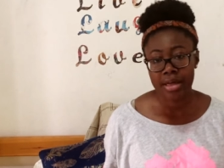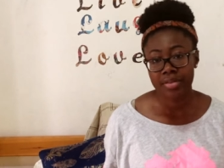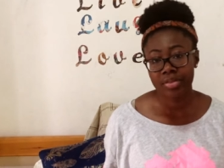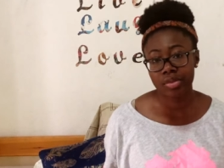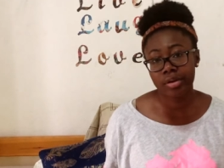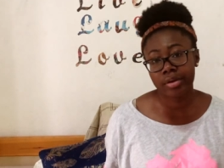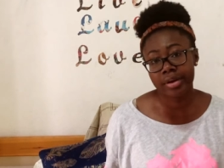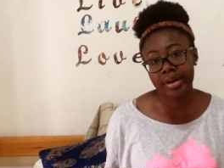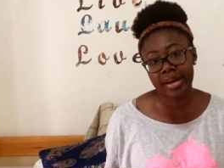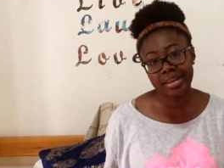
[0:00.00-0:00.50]

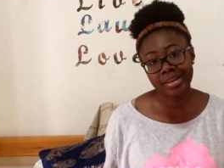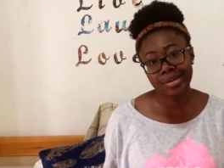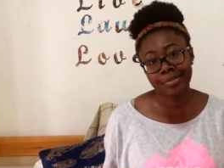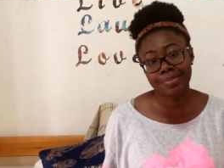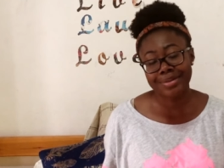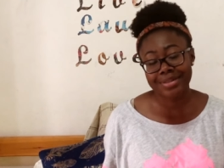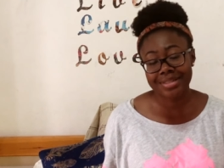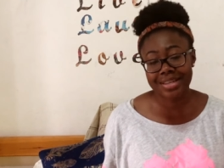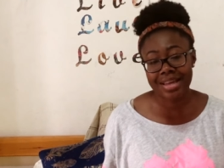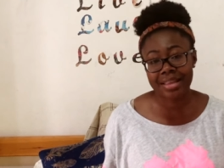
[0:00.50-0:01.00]
They're
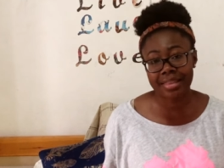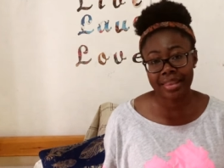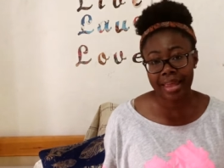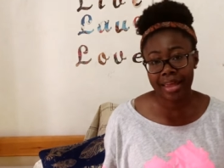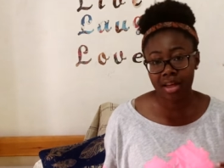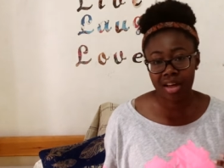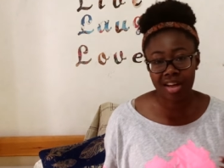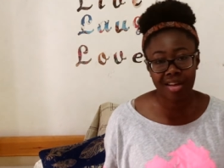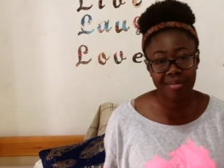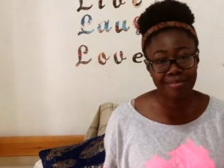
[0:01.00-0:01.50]
80%
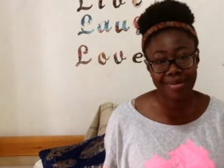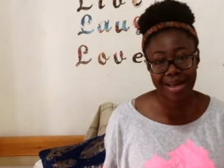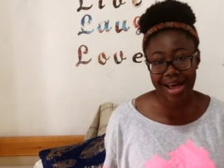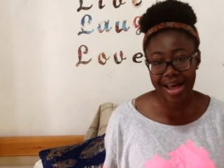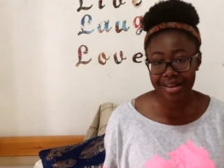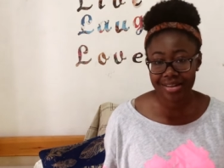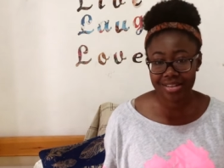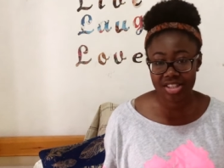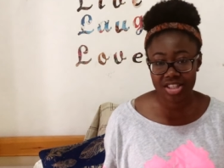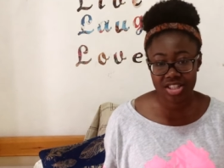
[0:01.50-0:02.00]
like
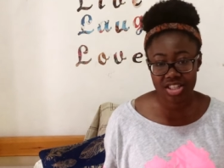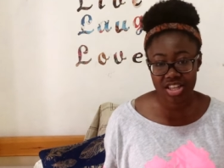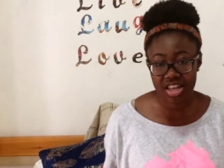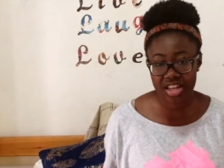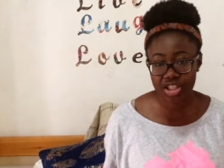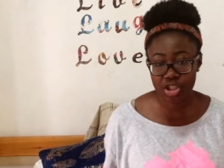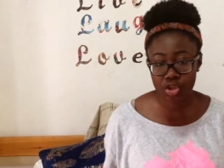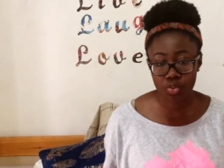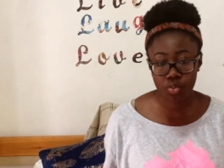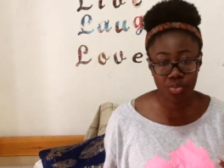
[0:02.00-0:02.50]
comebacks
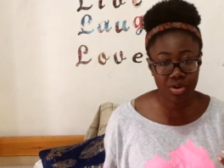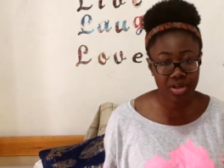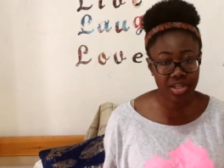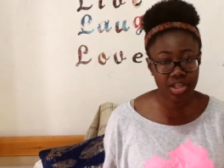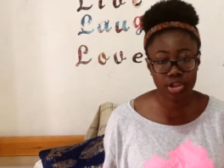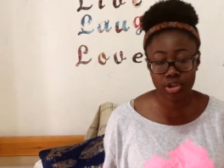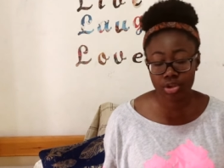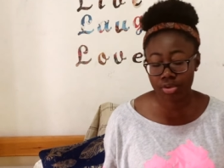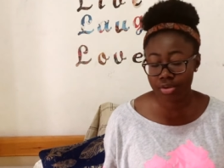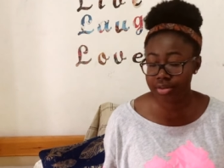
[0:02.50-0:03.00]
and just
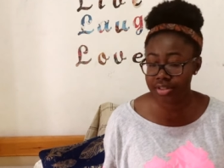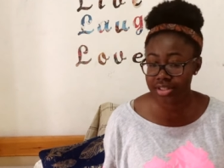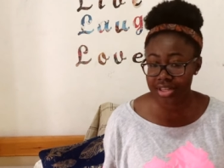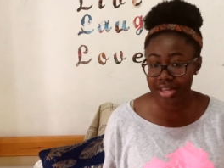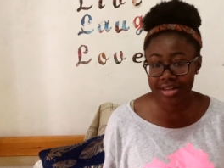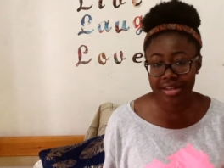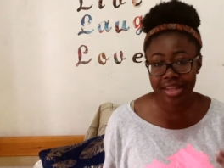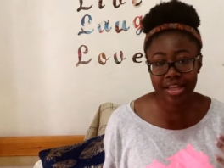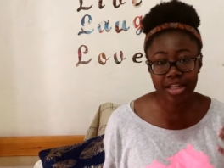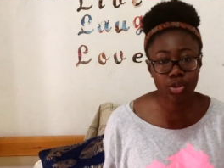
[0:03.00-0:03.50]
witty jokes
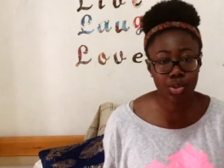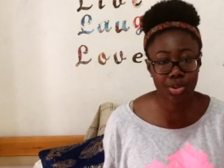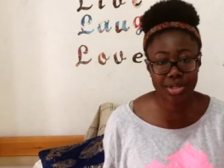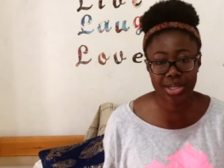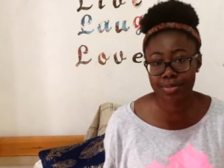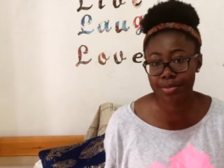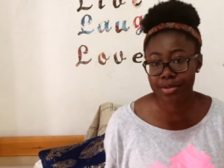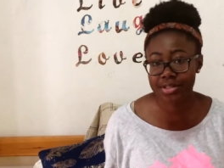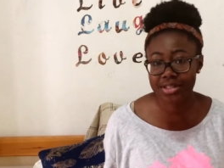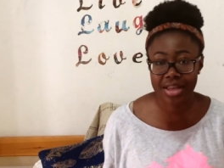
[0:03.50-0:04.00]
and like
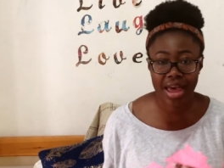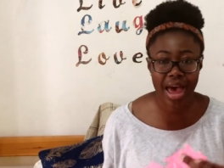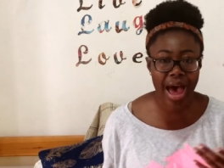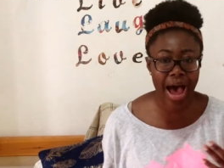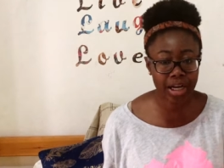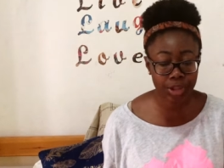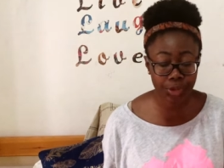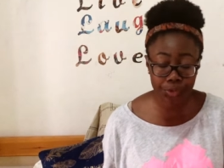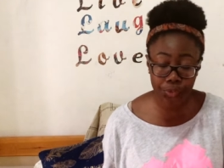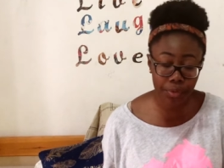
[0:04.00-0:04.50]
20%
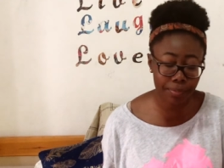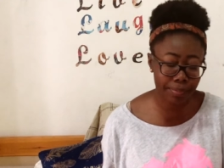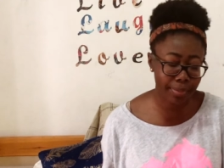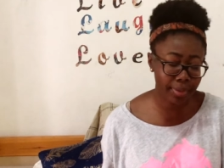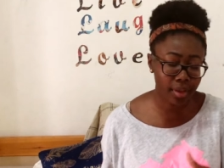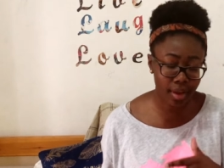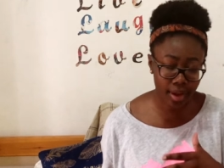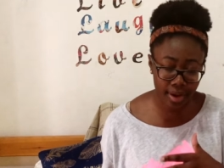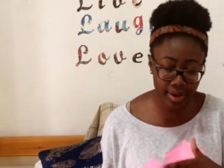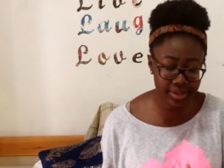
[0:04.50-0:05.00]
actual
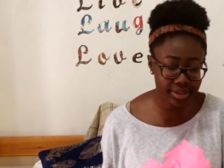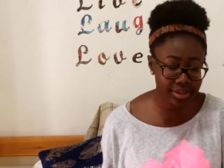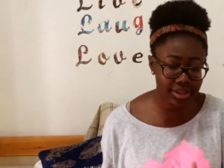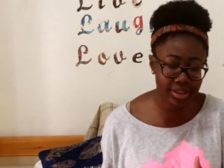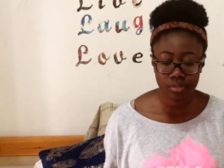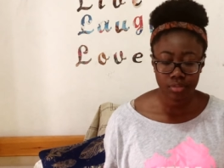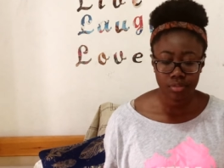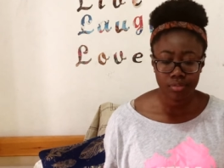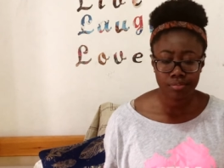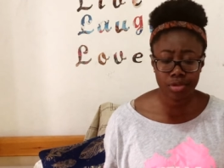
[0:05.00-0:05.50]
plot.
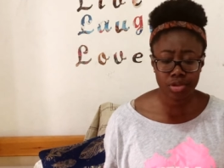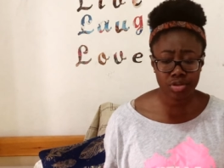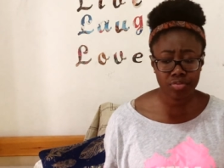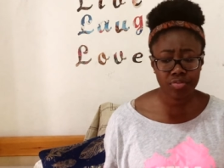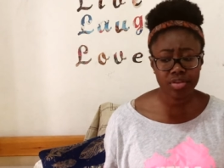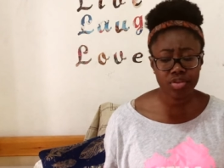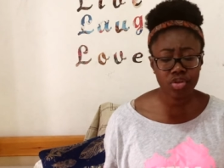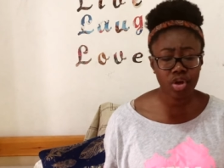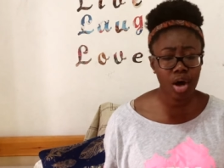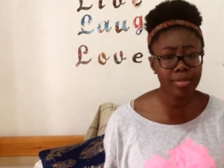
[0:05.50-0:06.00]
Most of
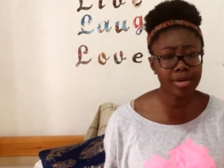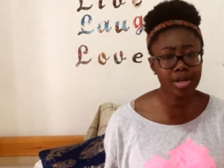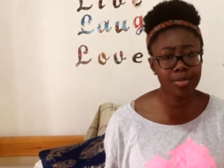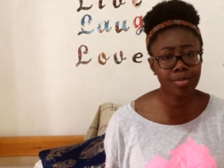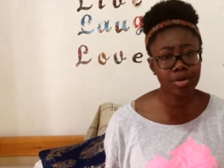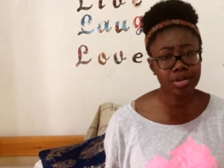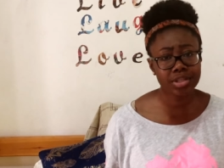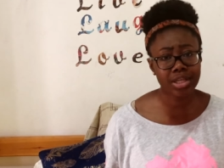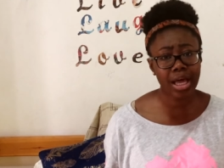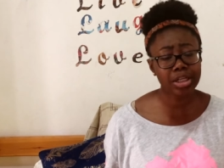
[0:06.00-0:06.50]
these comedy
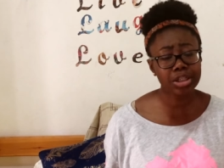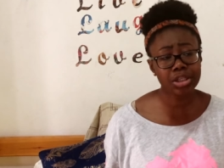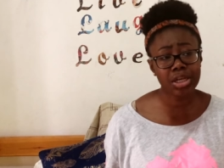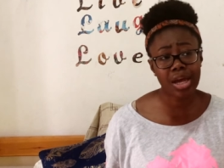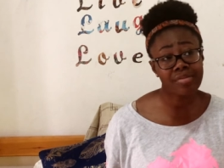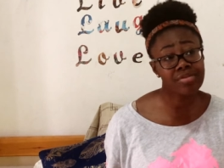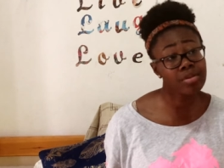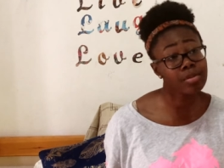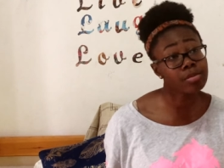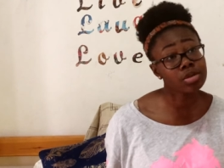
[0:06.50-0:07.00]
books actually
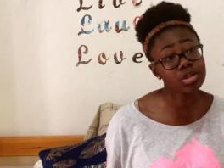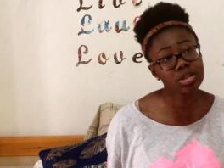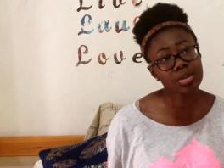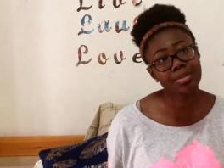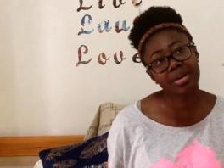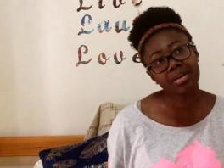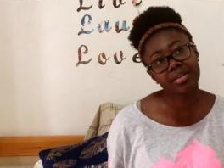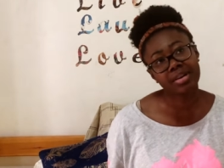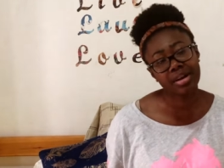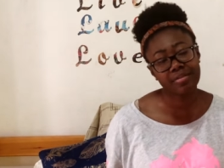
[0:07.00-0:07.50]
have the most
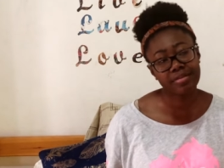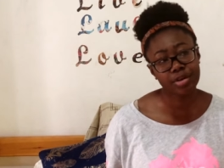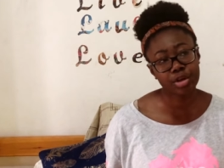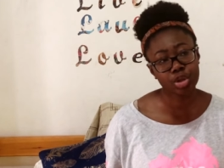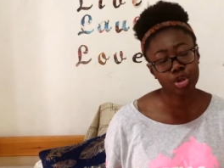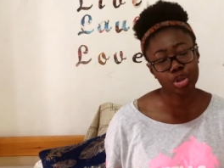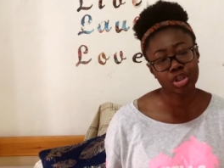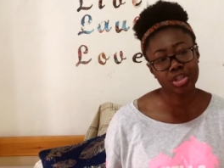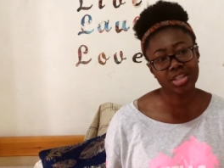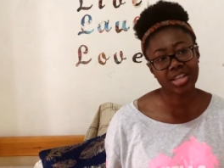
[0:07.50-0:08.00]
amount of
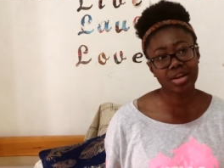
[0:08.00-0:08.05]
diversity.